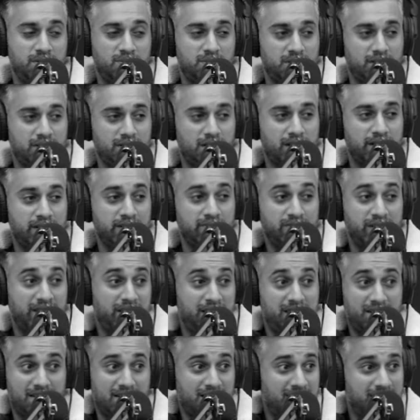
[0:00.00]
anyone. I
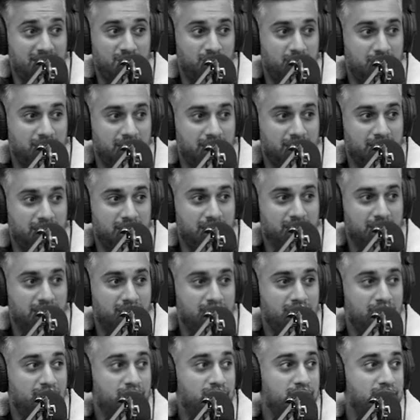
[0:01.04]
never hit anyone
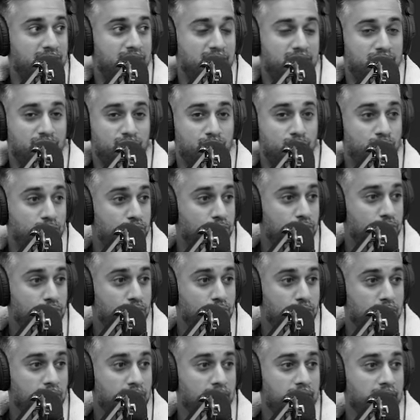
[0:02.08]
in
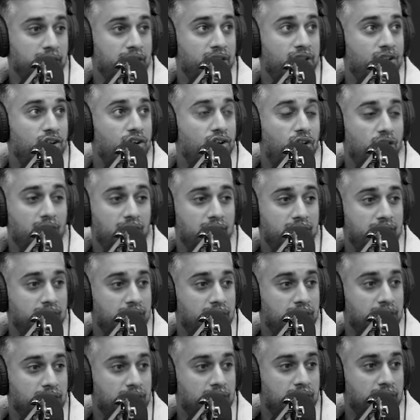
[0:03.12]
school, in
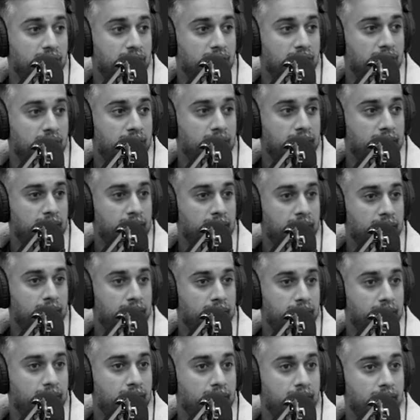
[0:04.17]
college.
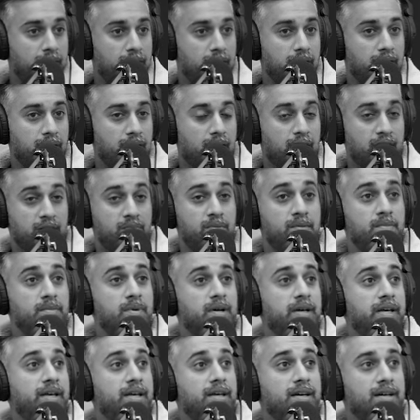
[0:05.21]
I
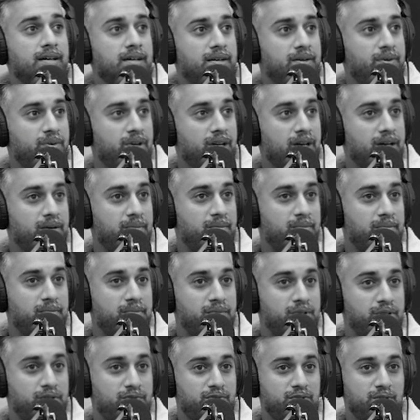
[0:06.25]
remember here when I
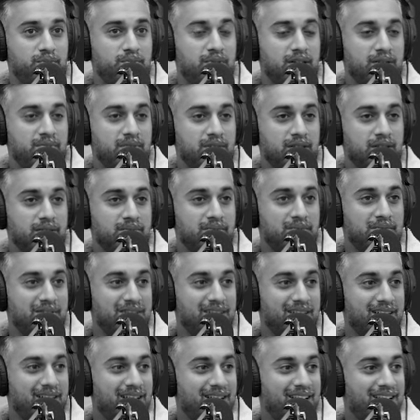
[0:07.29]
moved to
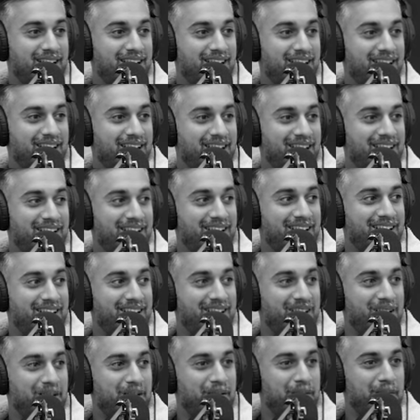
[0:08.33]
Birmingham,
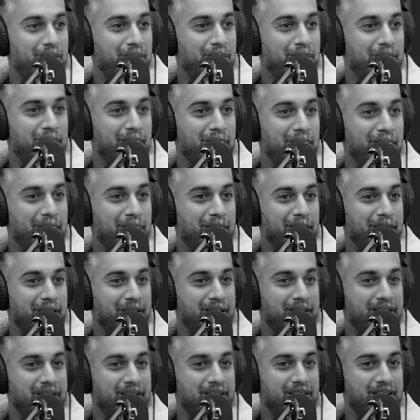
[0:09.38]

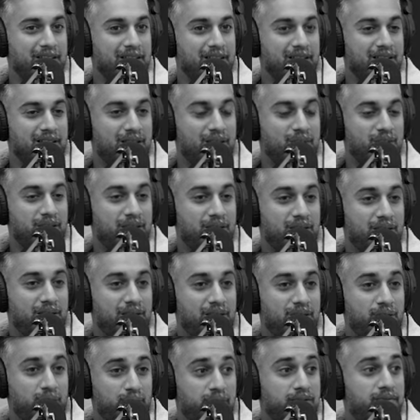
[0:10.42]
there were
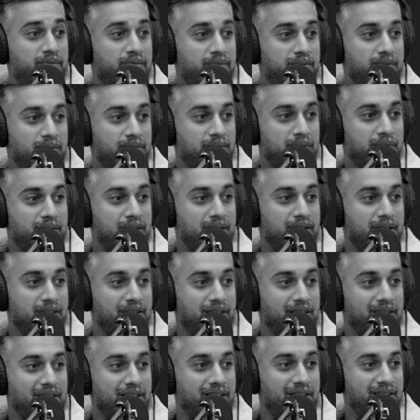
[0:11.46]
a group of
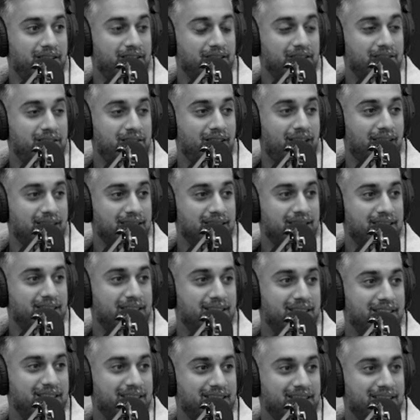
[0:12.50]
young
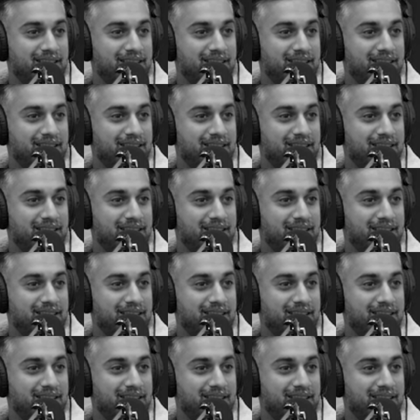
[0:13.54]
lads